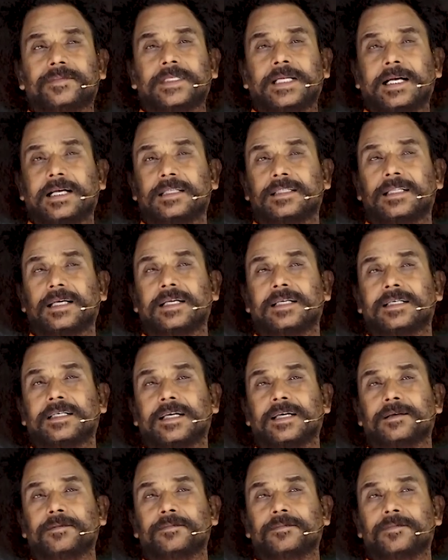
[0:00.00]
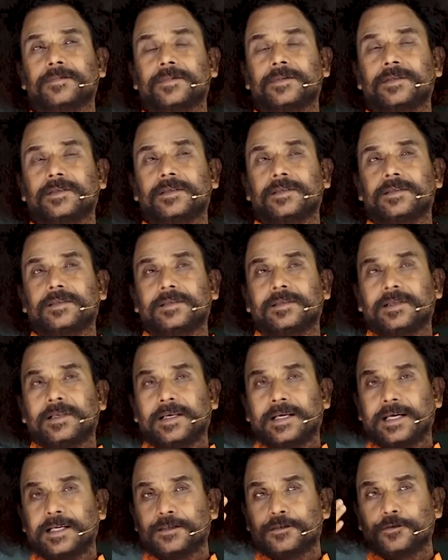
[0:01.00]
at that time,
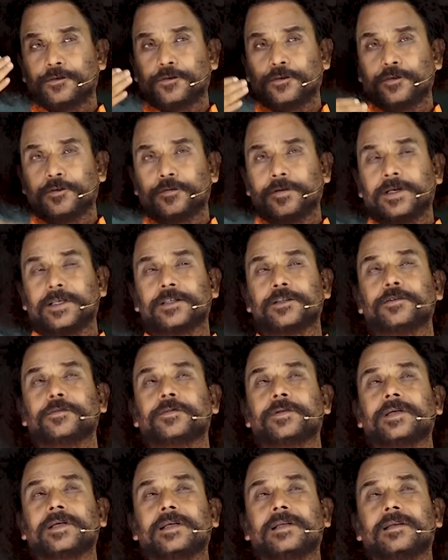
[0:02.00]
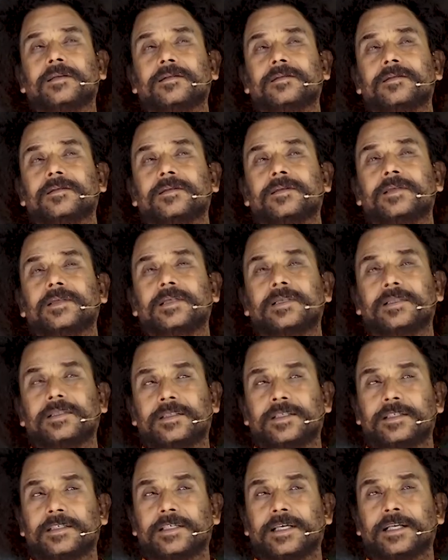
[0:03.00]
head to toes what you feel.
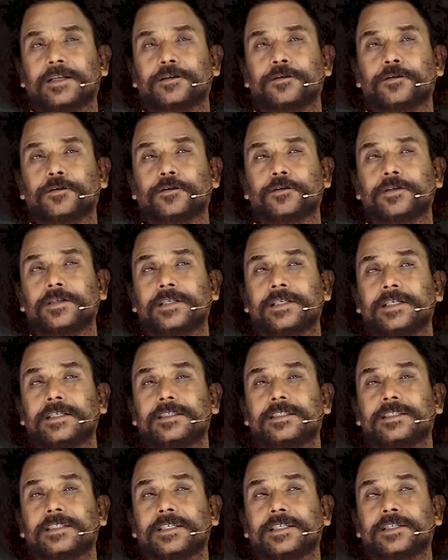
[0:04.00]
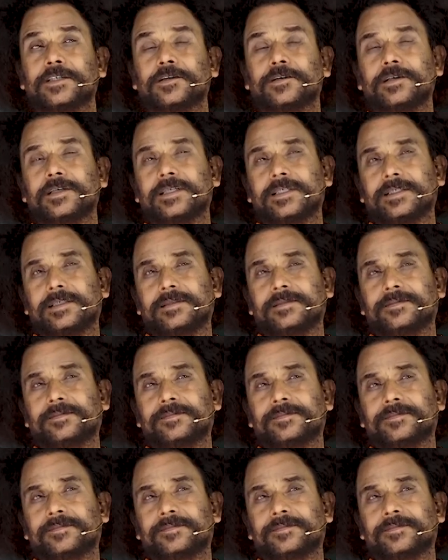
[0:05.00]
This head to toes needs security.